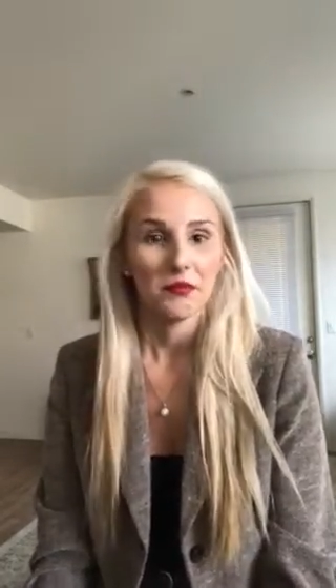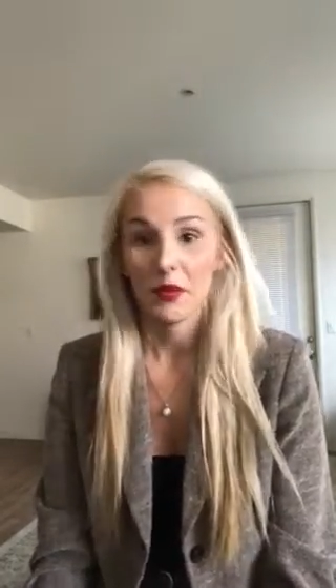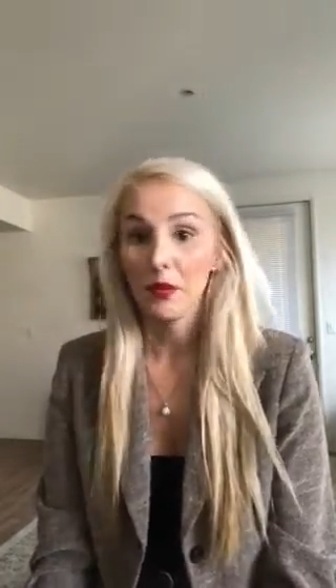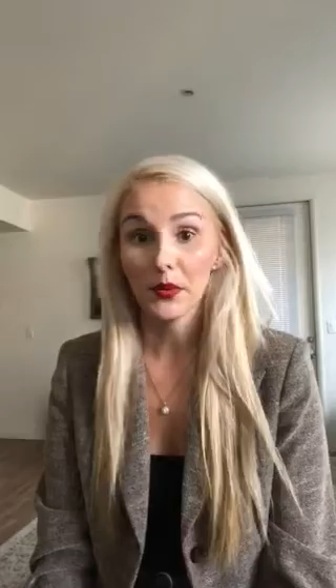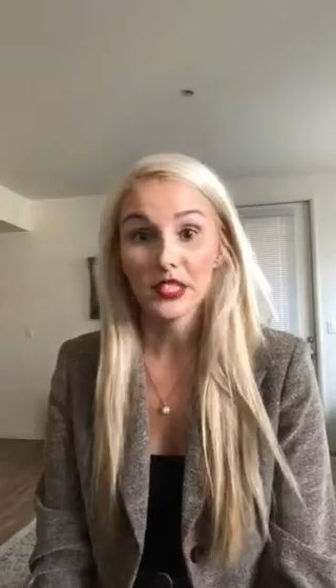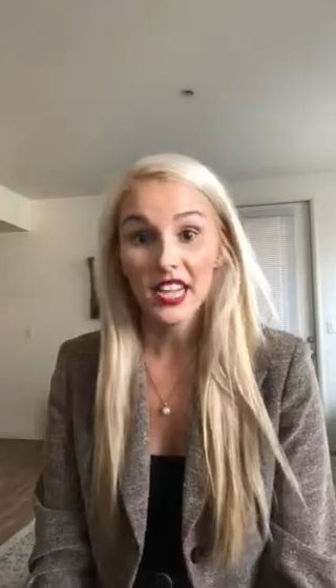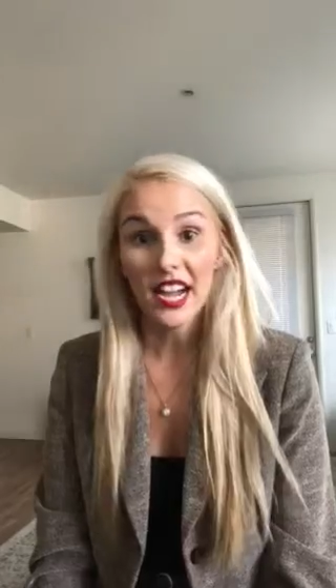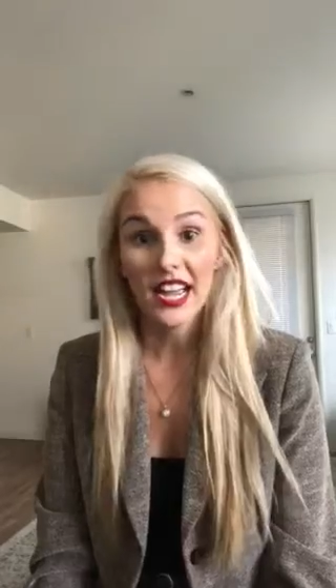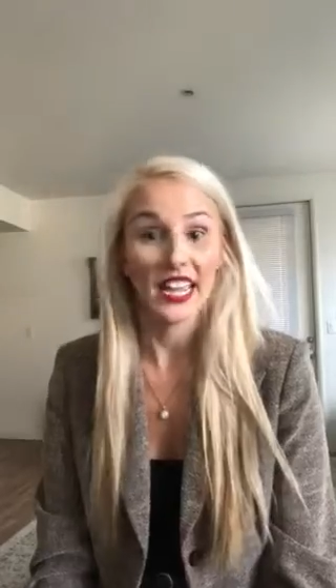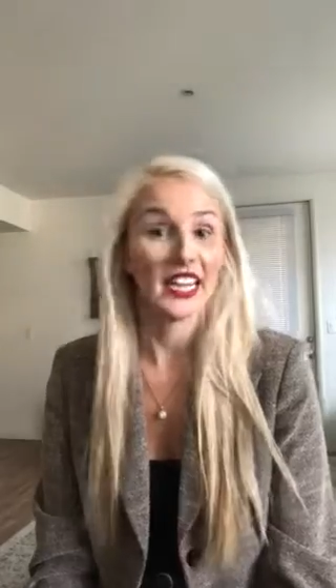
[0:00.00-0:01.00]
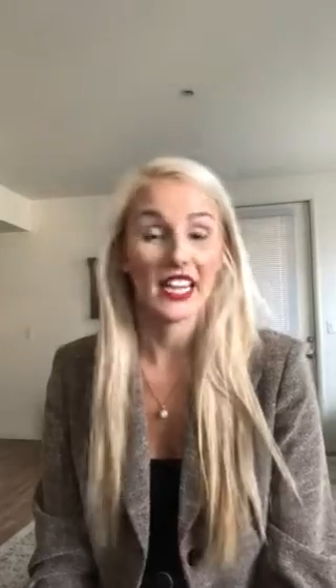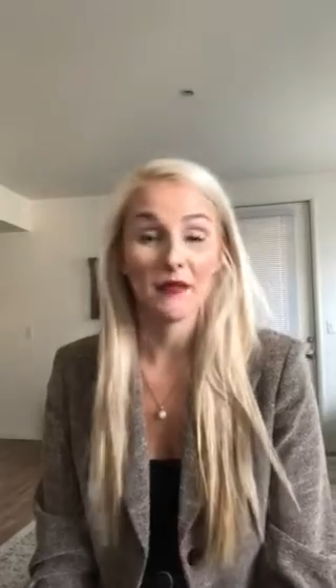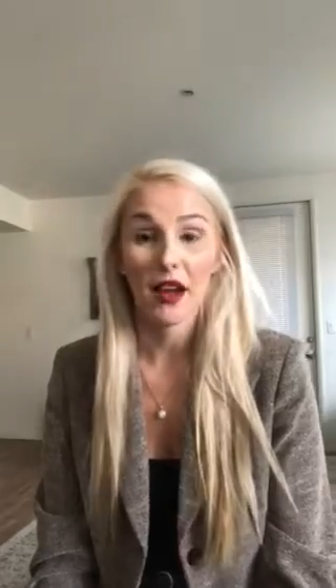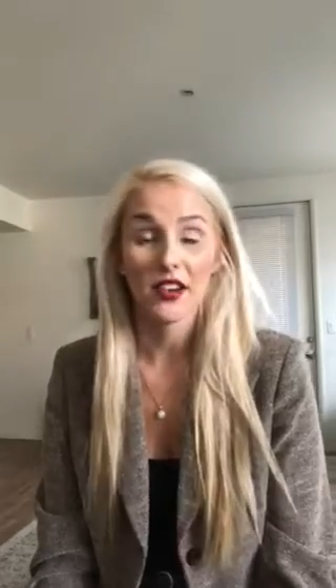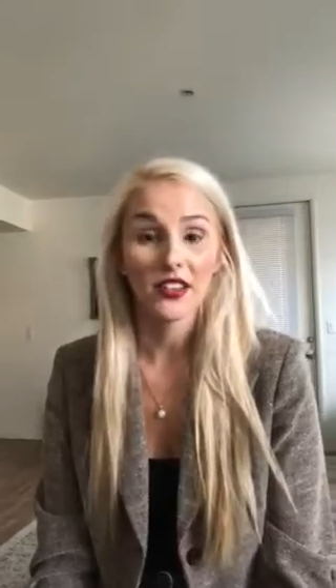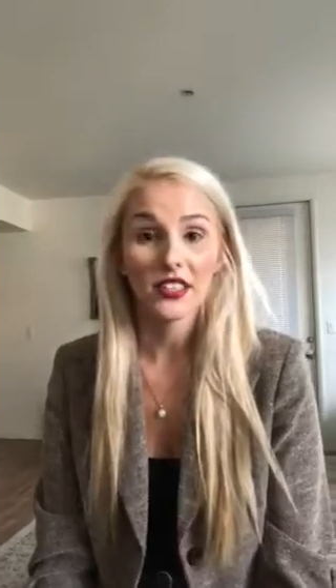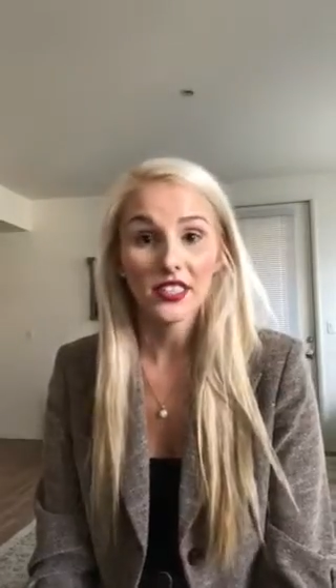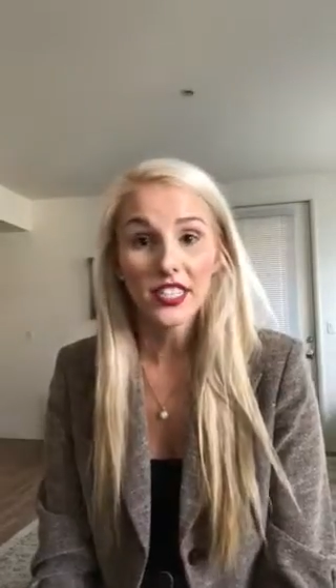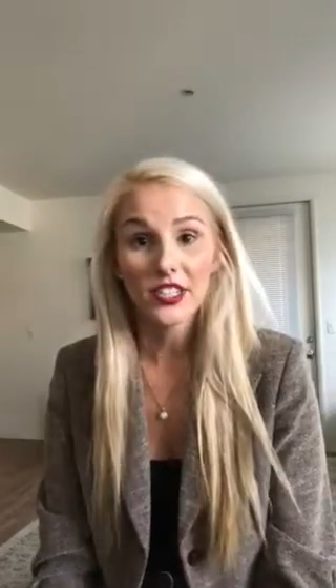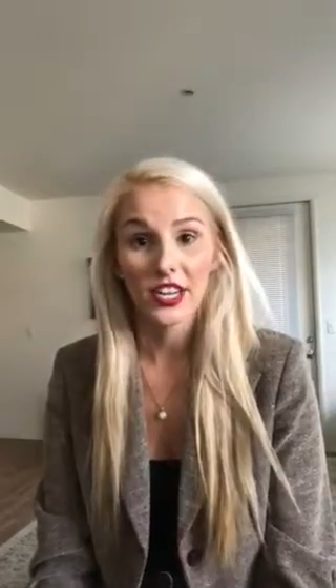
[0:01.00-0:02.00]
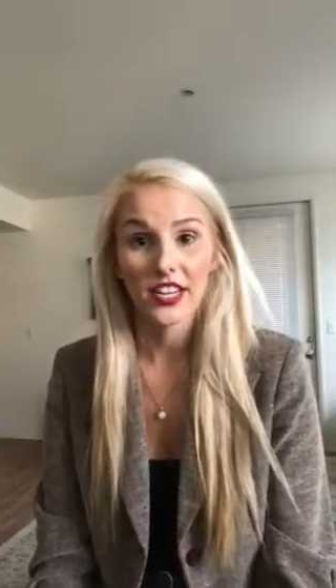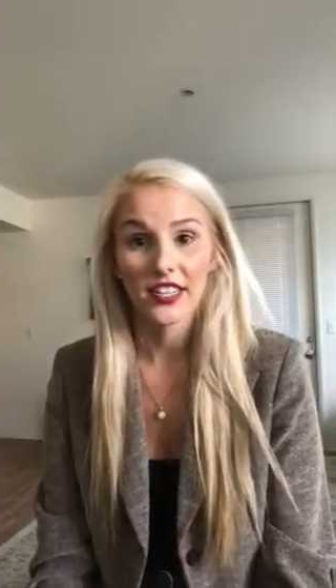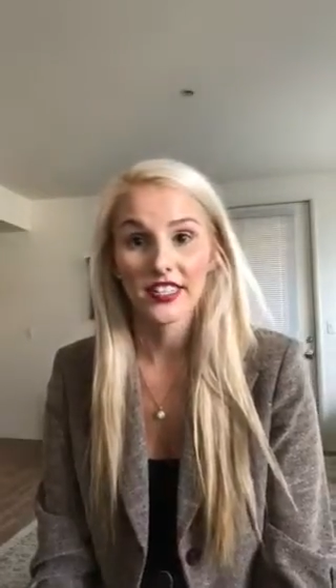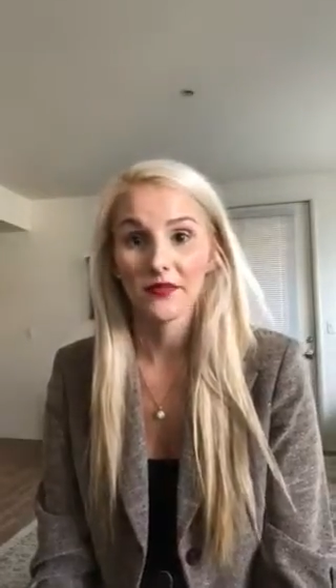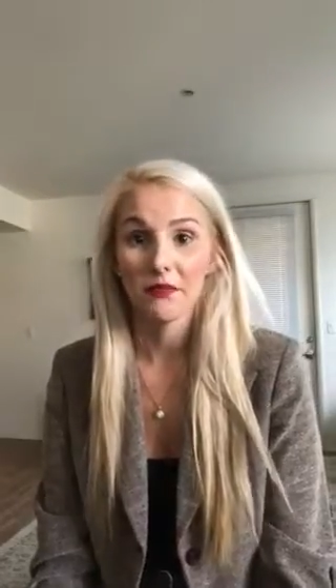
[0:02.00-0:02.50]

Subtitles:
people are dying in minor collisions.